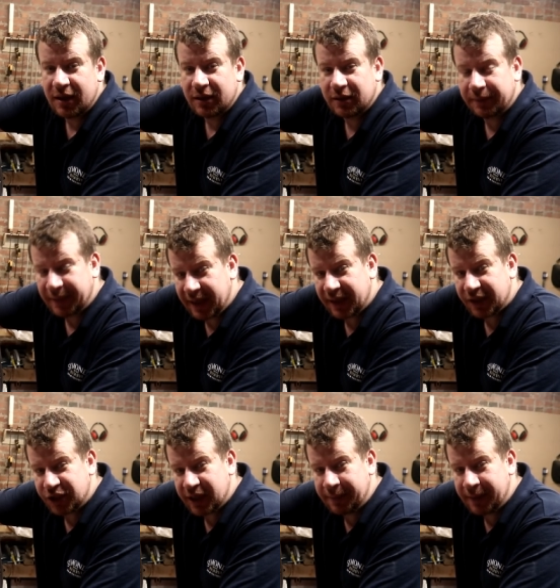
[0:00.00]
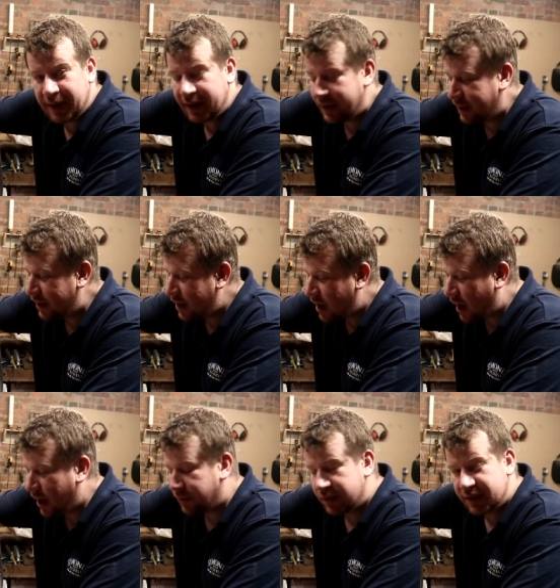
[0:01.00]
to pay the shipping
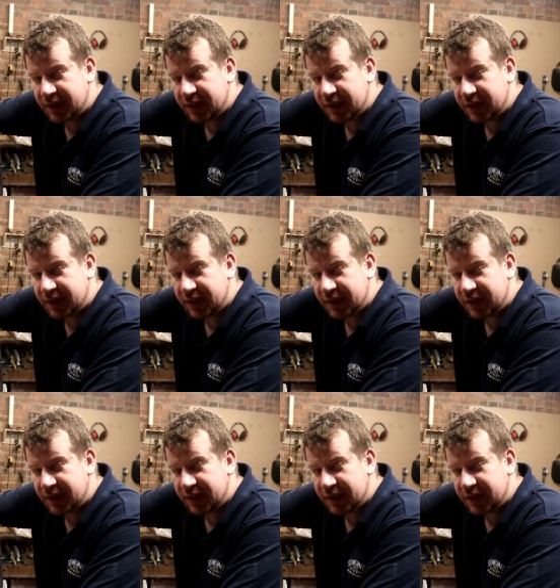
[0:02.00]
I would